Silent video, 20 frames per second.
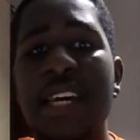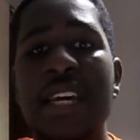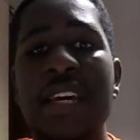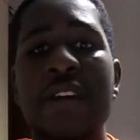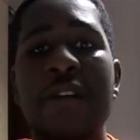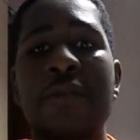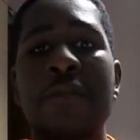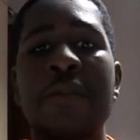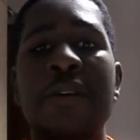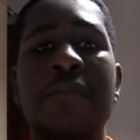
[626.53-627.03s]

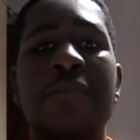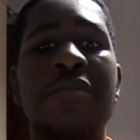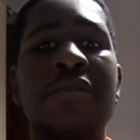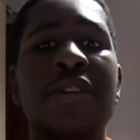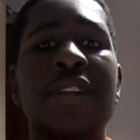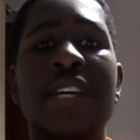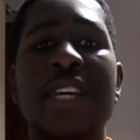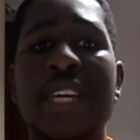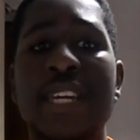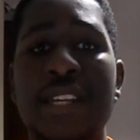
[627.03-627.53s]
It'll be a
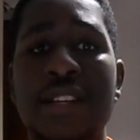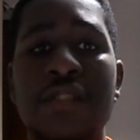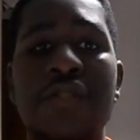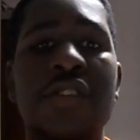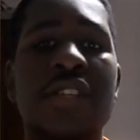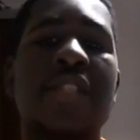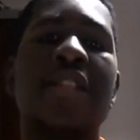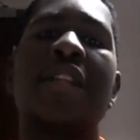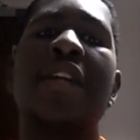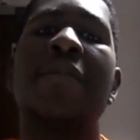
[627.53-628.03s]
pretty
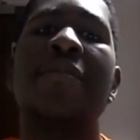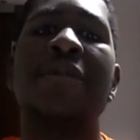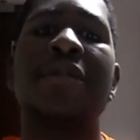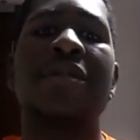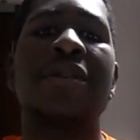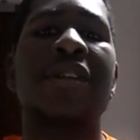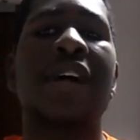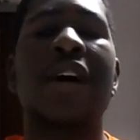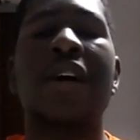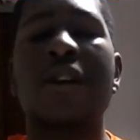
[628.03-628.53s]
interesting
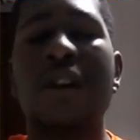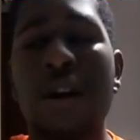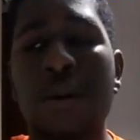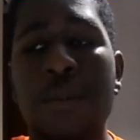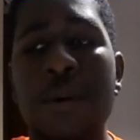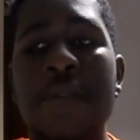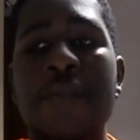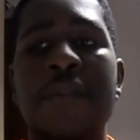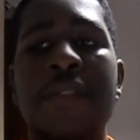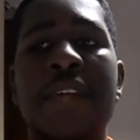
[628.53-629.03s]
episode. I can't
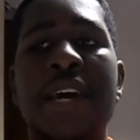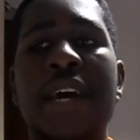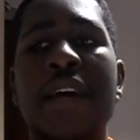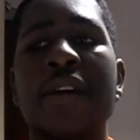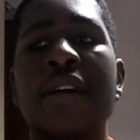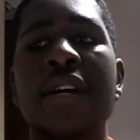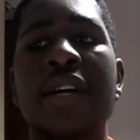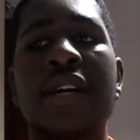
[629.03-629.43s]
wait for that.